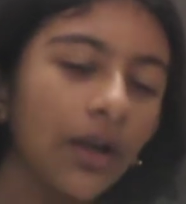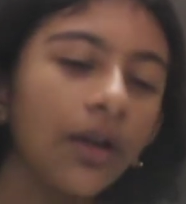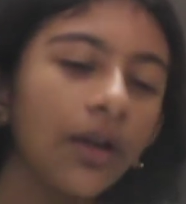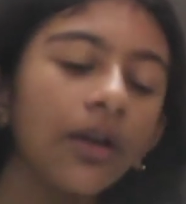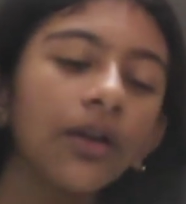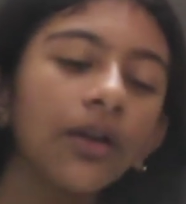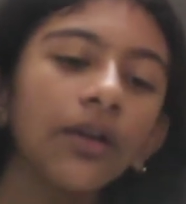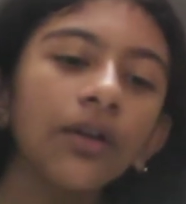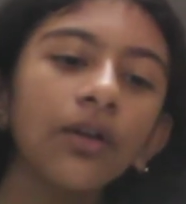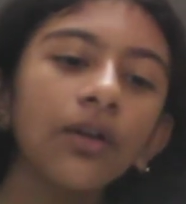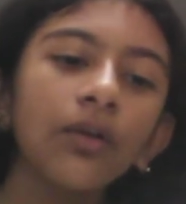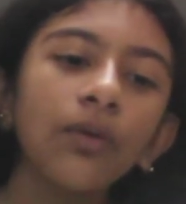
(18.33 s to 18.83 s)

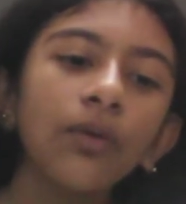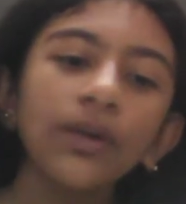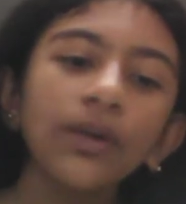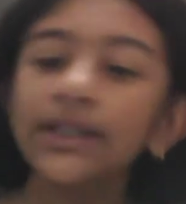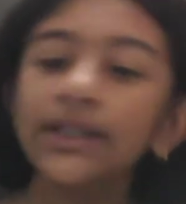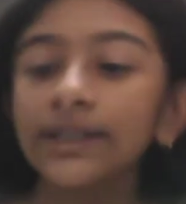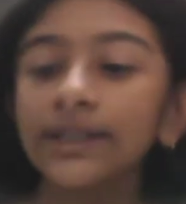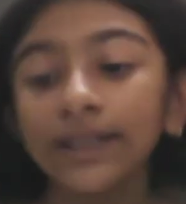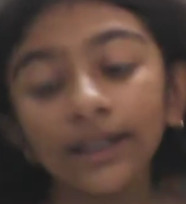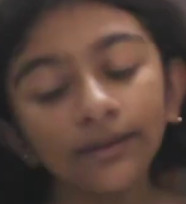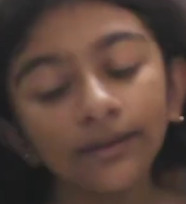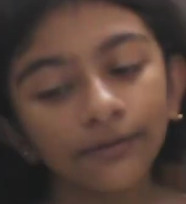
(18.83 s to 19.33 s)
You know what
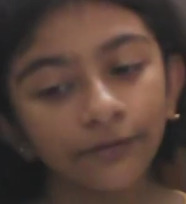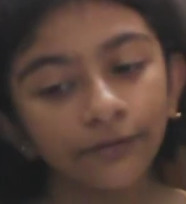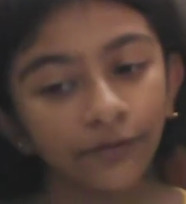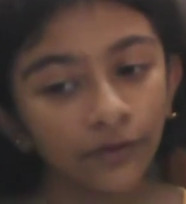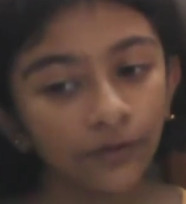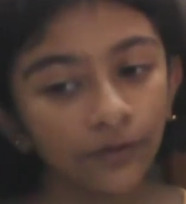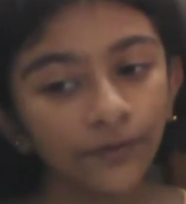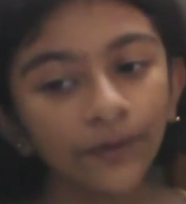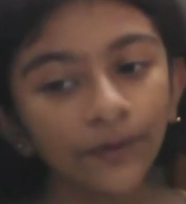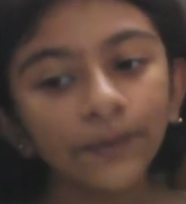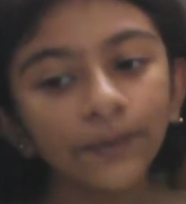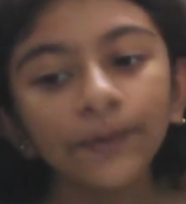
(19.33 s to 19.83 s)
is in
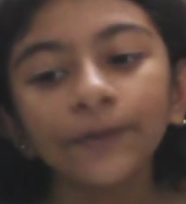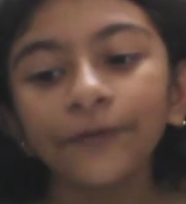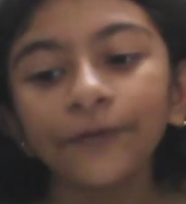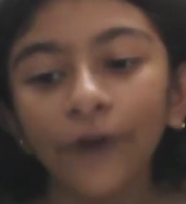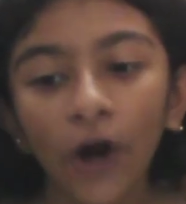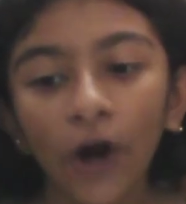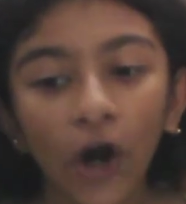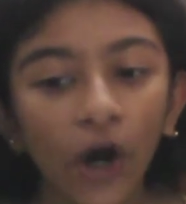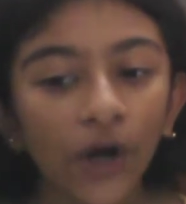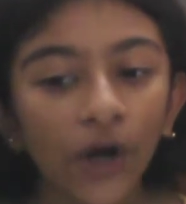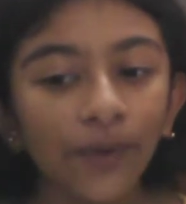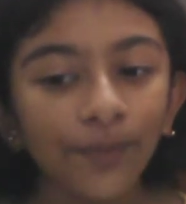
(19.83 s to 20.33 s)
full form of
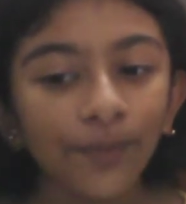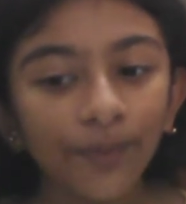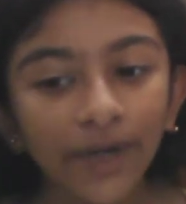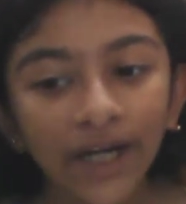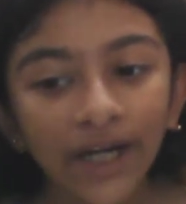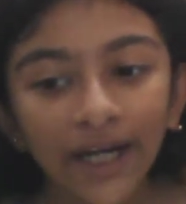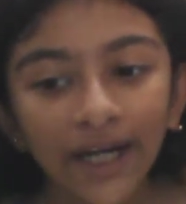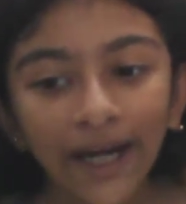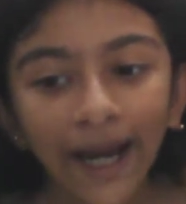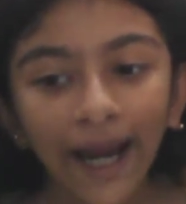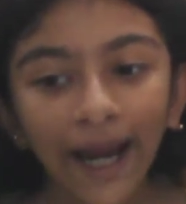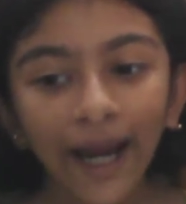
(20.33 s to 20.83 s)

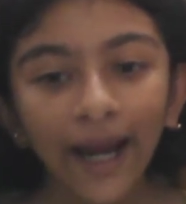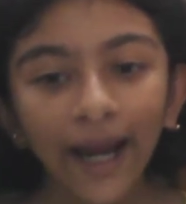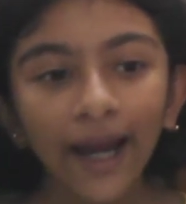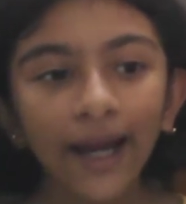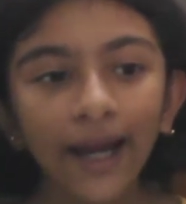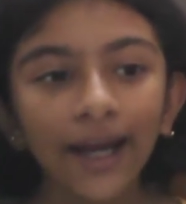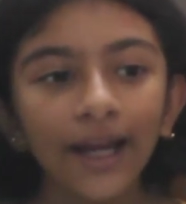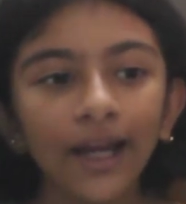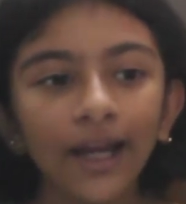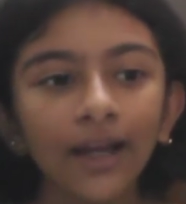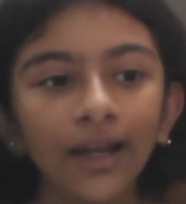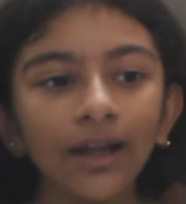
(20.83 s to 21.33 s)

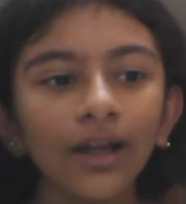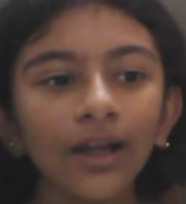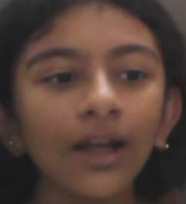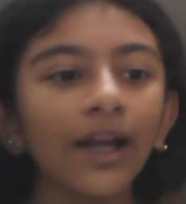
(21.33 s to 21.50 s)
RPA?